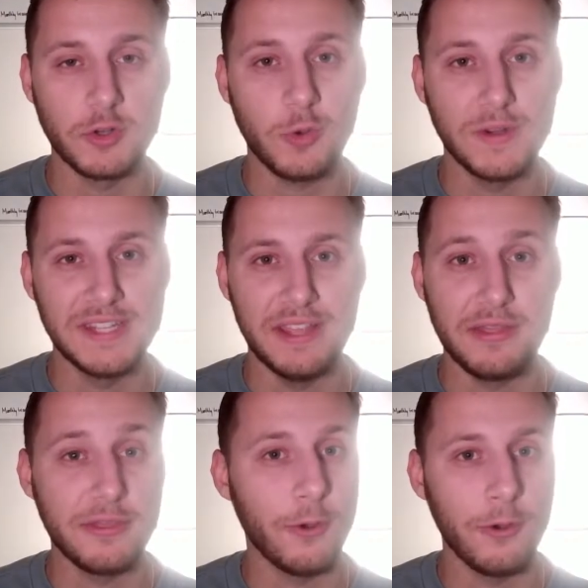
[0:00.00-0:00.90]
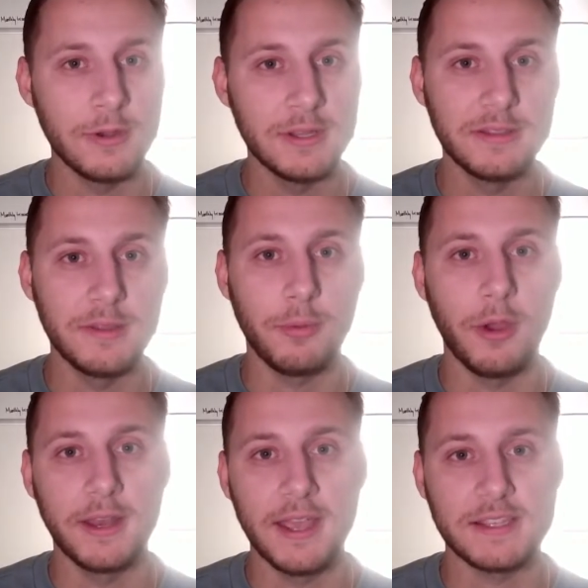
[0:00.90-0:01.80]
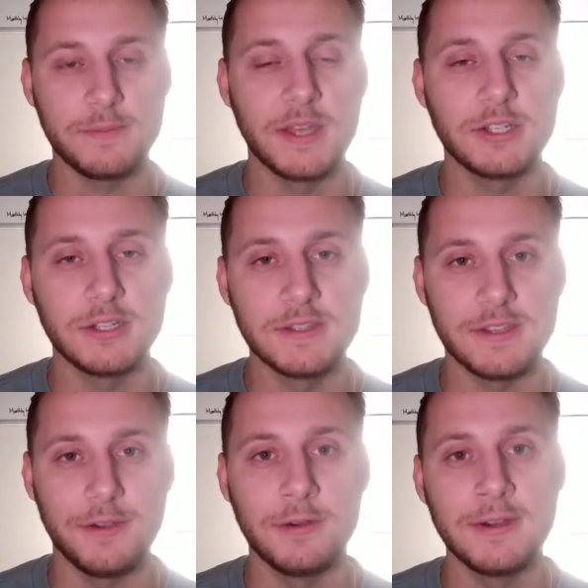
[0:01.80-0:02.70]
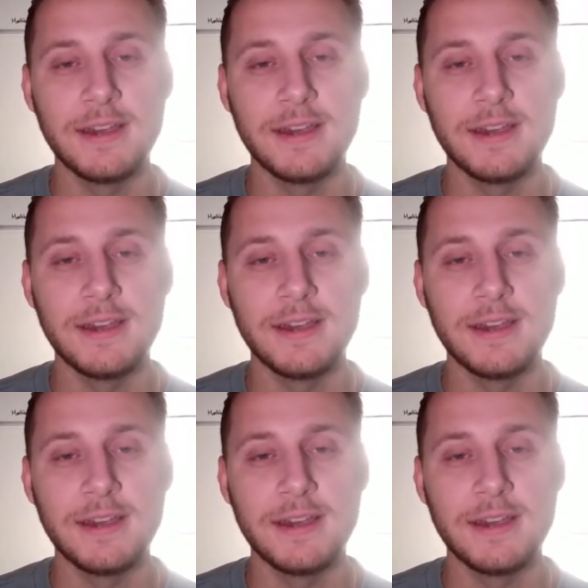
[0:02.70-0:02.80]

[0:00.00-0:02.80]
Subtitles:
23rd, the broadcast mentioned. So,